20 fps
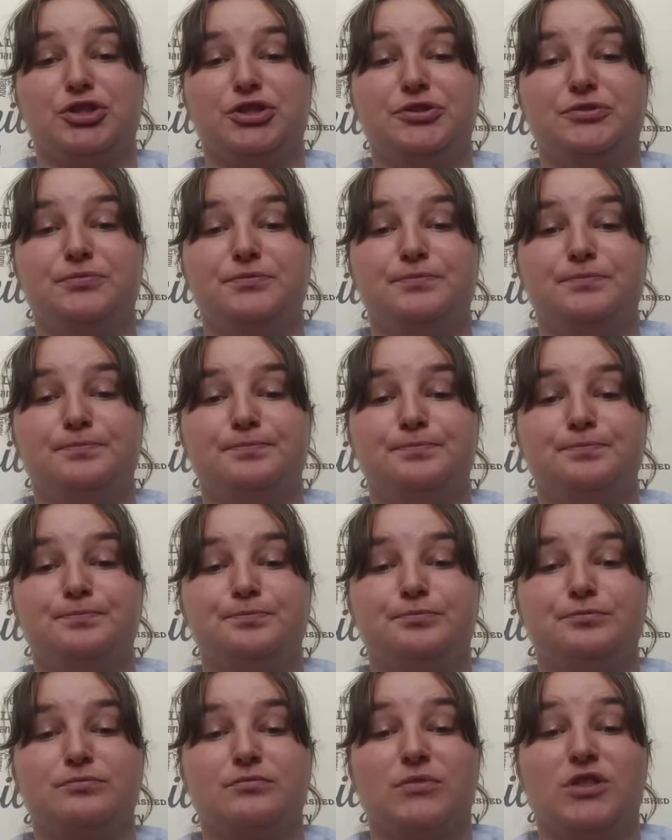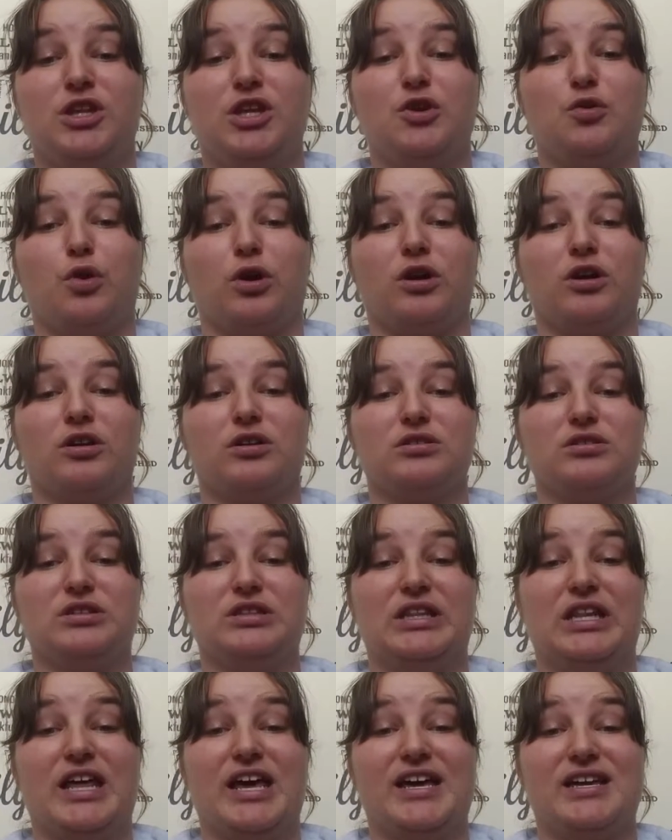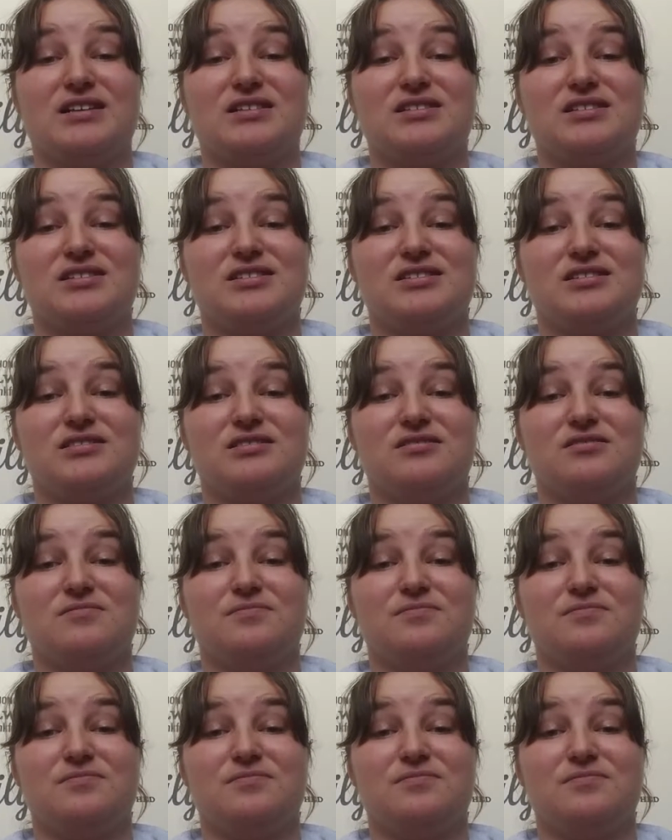you, you hurt less.